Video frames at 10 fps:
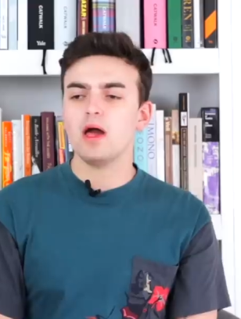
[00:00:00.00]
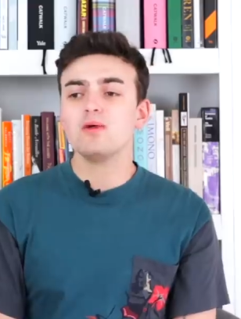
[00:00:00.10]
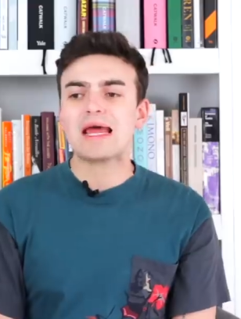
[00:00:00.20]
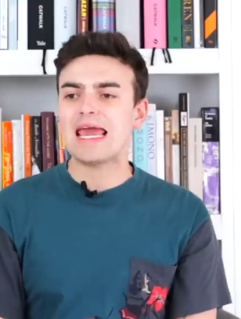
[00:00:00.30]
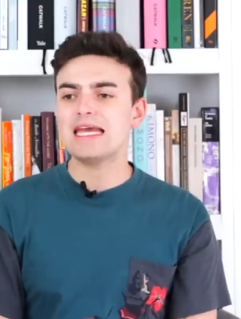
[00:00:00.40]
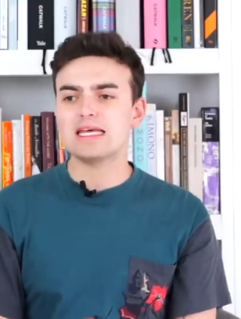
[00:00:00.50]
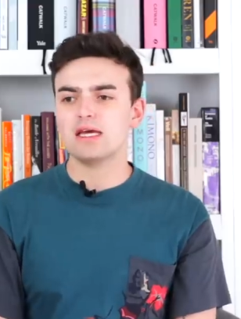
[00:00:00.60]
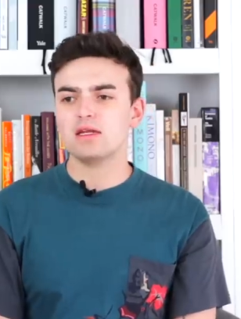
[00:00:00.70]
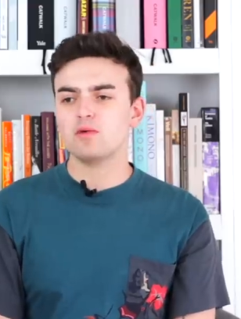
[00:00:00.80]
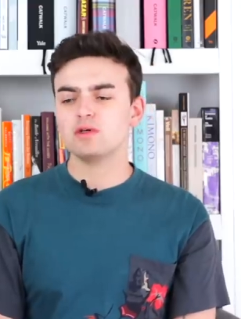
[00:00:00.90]
I don't hate
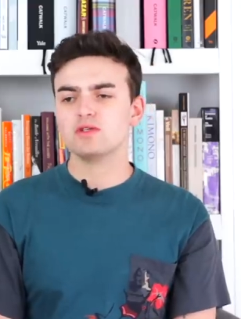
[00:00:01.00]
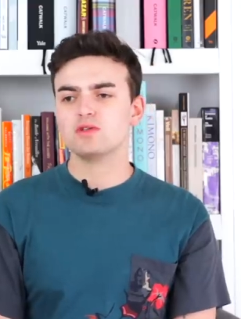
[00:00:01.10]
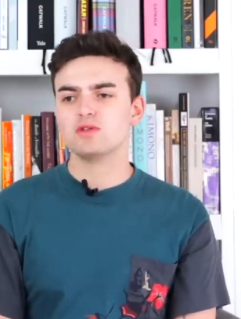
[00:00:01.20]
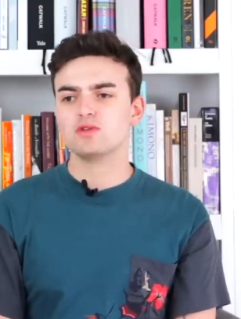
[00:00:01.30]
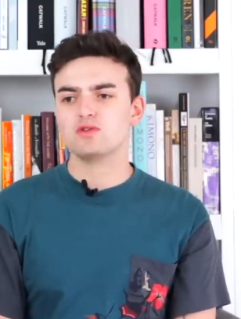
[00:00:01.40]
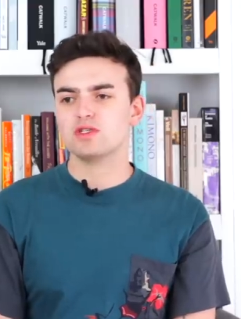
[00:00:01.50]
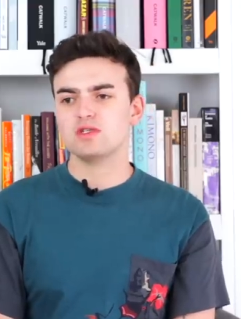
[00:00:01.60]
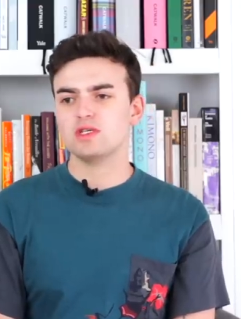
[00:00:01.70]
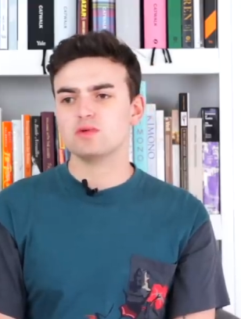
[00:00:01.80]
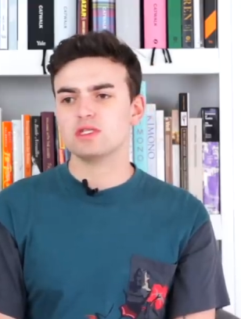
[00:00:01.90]
it. I wish
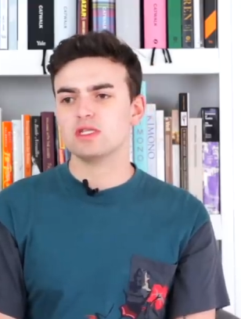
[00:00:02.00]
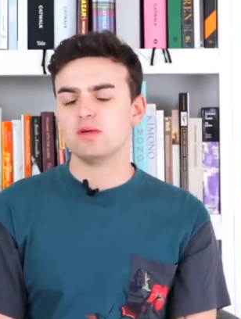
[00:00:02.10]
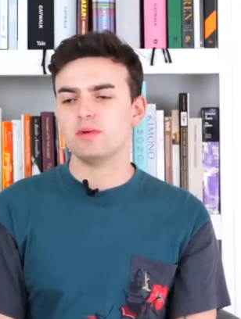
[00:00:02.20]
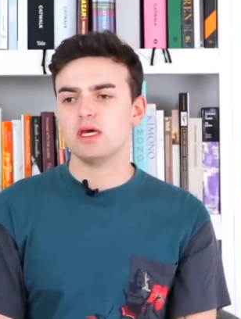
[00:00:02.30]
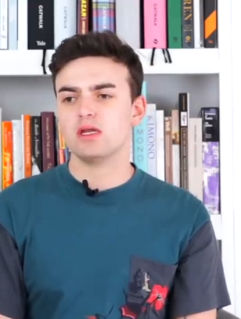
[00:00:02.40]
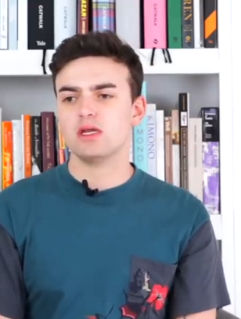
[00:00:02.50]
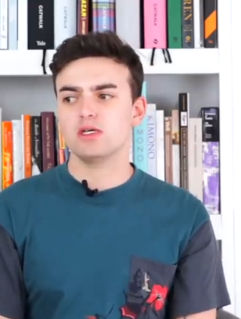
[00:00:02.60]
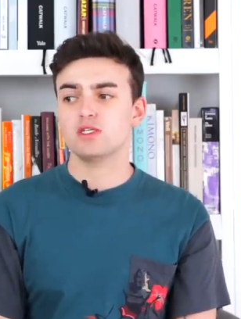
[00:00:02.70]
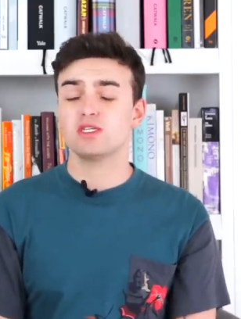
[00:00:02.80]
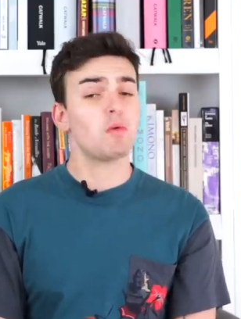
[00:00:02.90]
Christine was a little bit
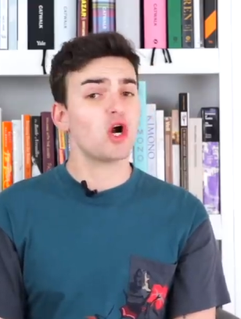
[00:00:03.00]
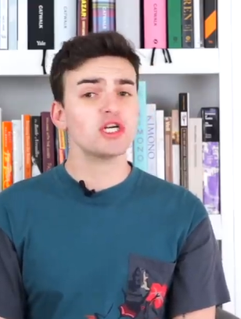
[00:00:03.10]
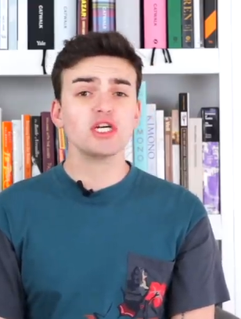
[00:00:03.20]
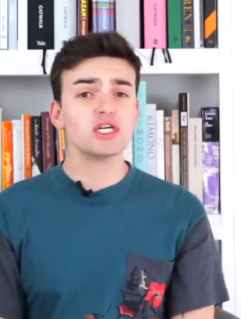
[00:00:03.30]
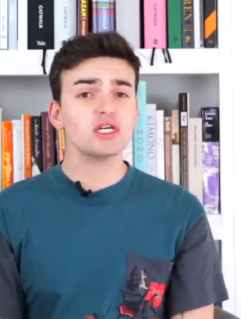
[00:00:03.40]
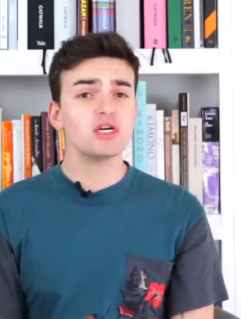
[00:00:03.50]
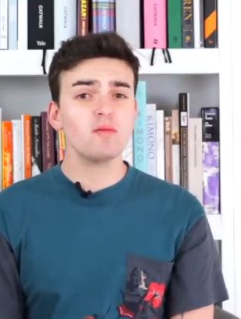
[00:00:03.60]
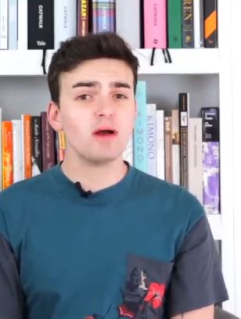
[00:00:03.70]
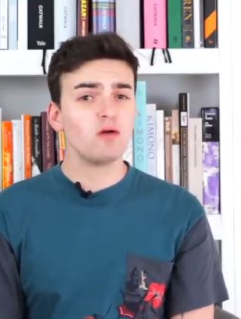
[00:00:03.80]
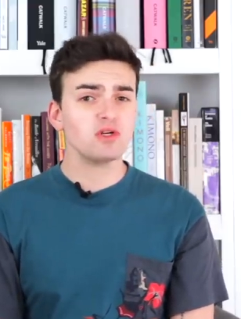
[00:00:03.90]
smarter
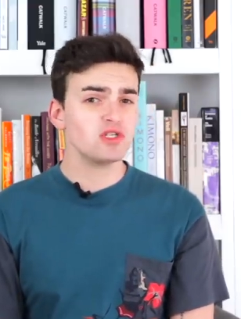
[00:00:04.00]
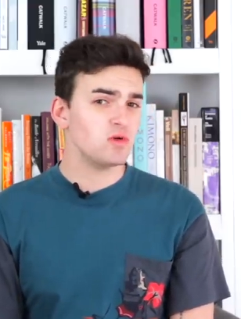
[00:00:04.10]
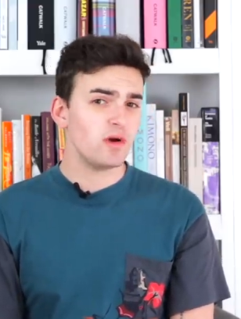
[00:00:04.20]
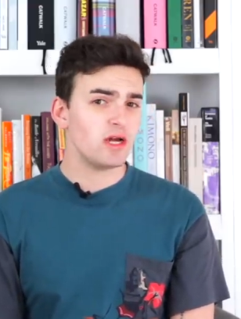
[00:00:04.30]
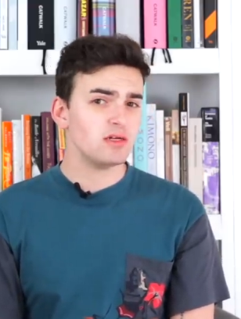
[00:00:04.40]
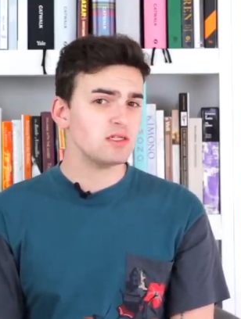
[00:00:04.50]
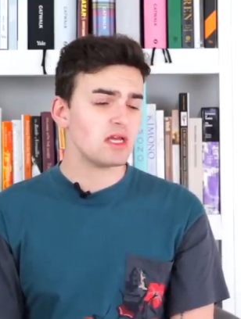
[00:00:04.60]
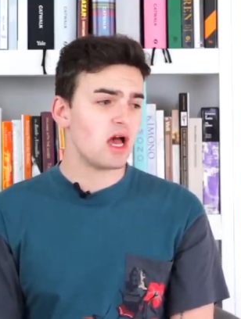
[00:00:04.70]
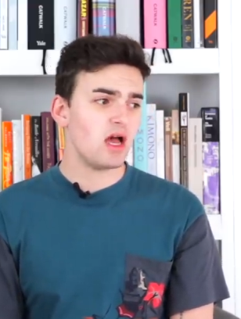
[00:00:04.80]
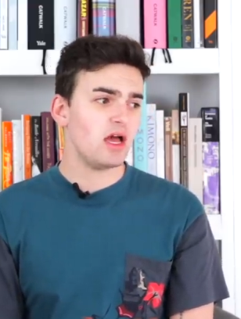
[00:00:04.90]
about what she wears.
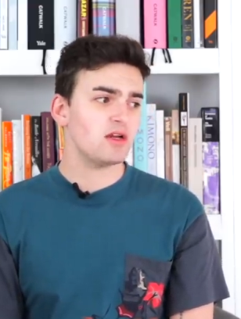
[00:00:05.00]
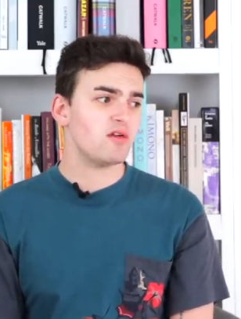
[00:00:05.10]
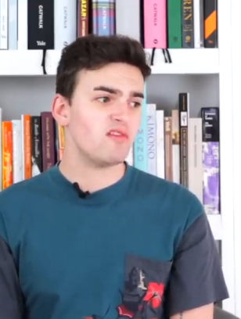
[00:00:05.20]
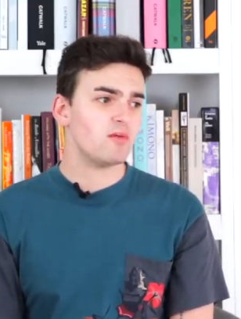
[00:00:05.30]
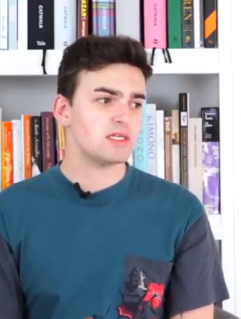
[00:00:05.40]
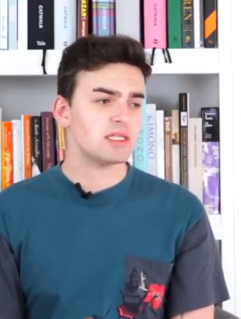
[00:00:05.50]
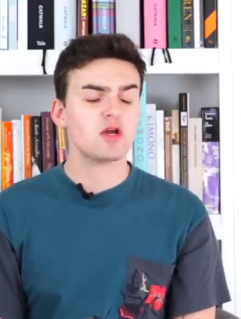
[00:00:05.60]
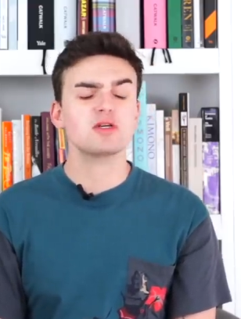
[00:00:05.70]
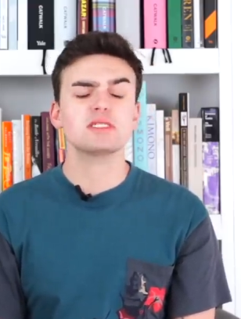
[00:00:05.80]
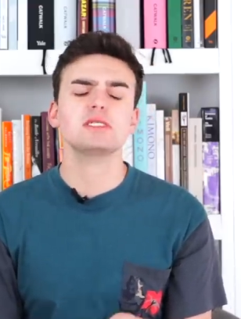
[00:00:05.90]
I, know everybody's
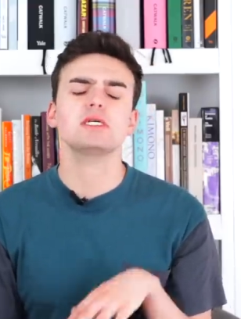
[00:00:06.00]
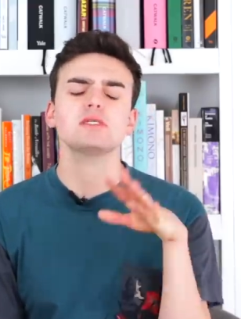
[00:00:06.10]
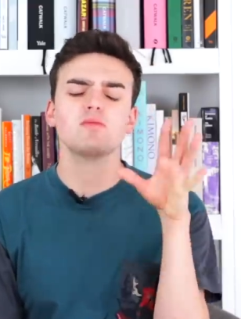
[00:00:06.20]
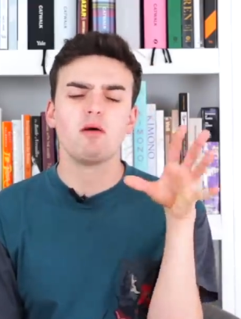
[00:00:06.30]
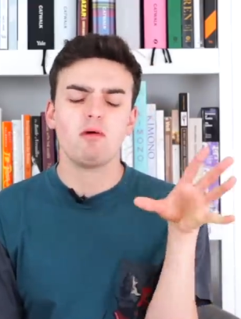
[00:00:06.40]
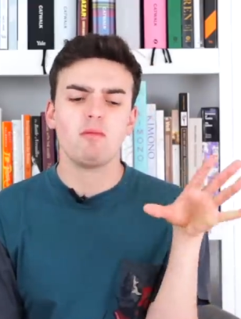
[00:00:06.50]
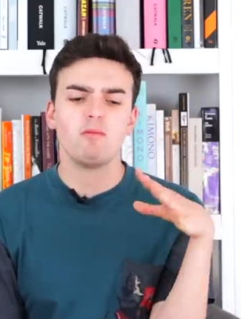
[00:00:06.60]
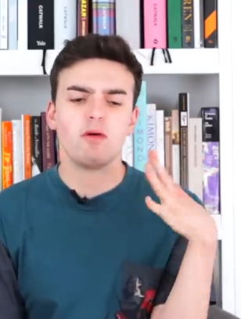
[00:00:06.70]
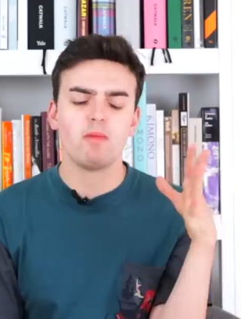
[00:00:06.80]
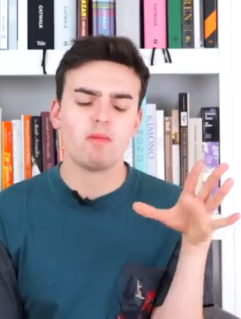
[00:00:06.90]
like, Christine is blah, blah, blah,
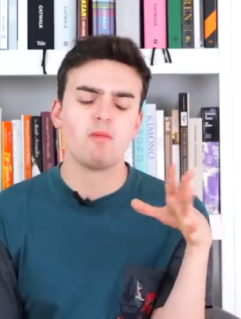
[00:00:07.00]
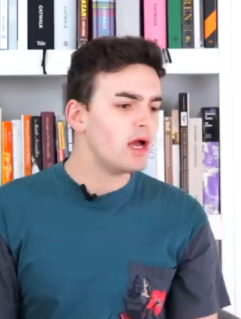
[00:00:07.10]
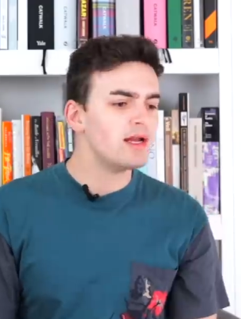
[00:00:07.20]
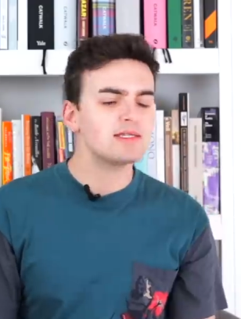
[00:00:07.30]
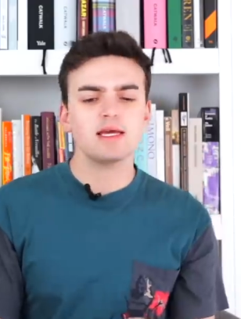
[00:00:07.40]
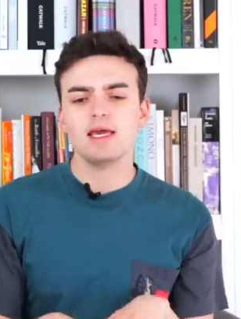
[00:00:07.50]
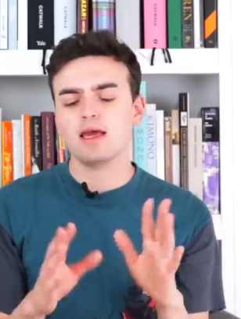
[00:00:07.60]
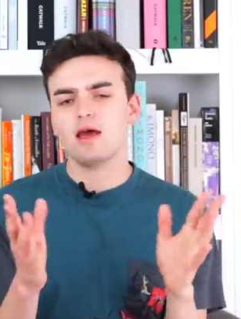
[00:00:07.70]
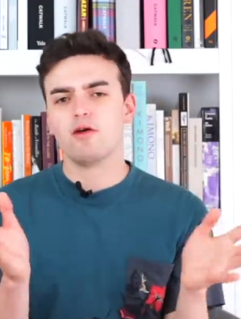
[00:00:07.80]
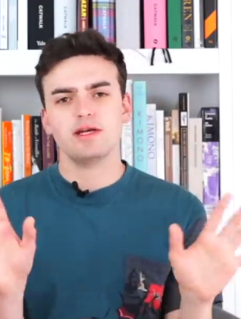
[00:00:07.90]
blah, blah, blah. And it's like, yeah,
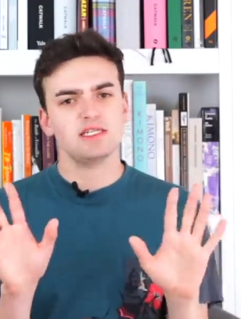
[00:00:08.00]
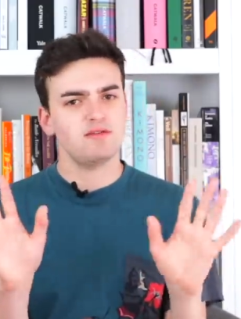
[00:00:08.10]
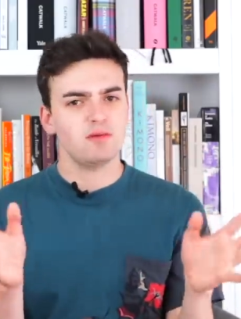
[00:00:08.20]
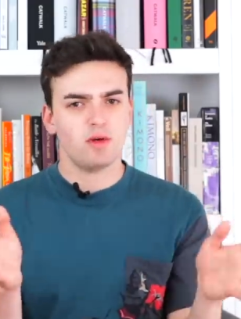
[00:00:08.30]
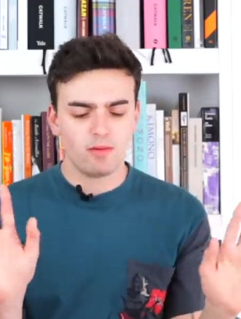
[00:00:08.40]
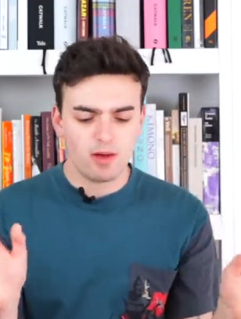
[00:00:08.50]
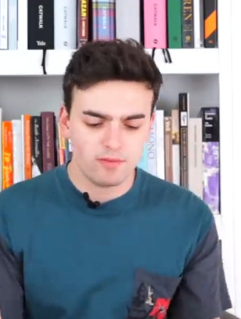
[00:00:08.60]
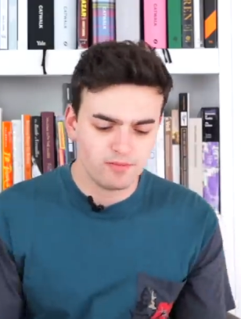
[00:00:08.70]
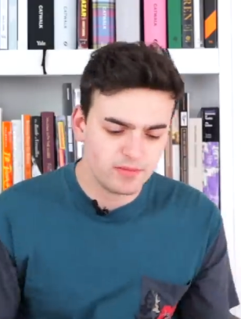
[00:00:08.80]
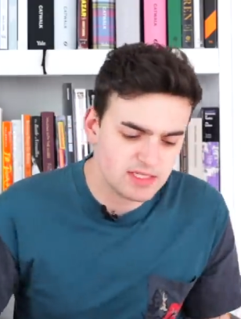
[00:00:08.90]
yeah, great TV, blah,
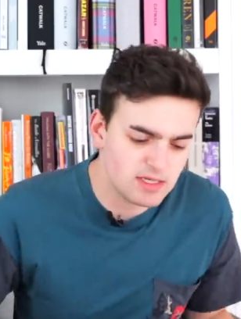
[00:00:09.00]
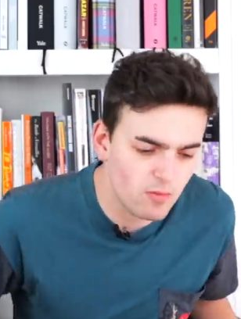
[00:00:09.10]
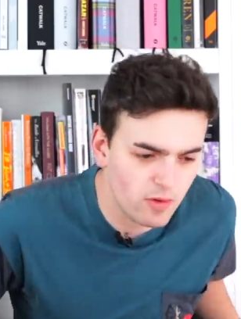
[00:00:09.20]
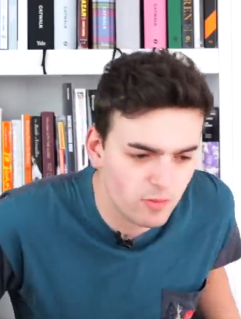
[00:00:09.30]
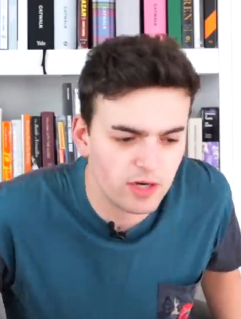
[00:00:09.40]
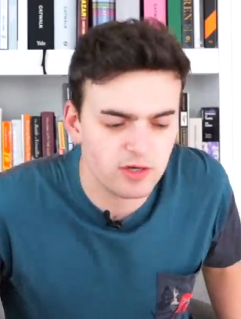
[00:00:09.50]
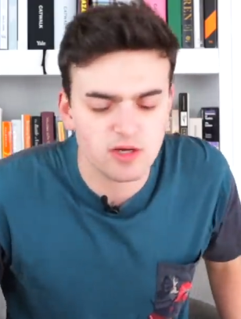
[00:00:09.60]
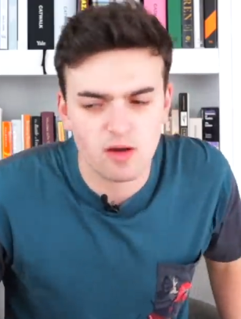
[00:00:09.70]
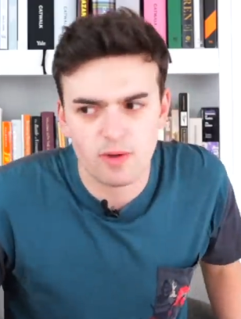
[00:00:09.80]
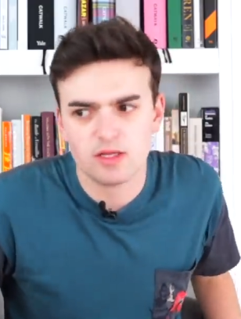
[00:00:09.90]
blah, blah. That's not what we're here to
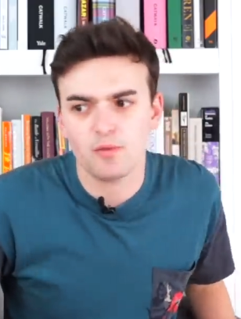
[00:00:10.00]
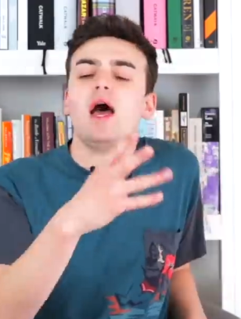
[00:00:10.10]
talk about, though.